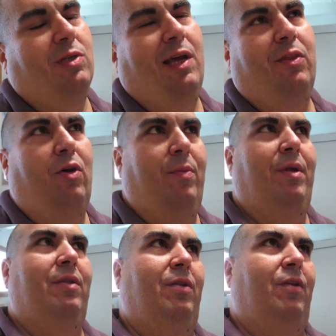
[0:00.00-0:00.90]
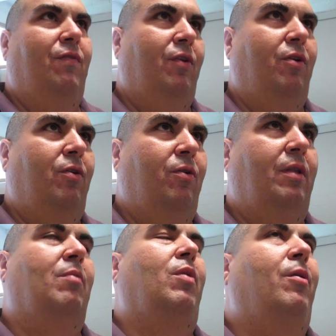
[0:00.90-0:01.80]
I thought it meant delete
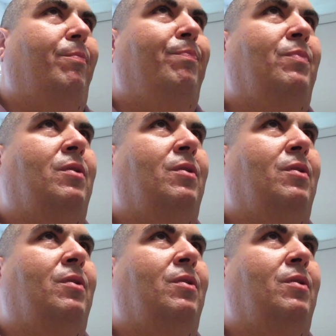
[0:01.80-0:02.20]
video. Well,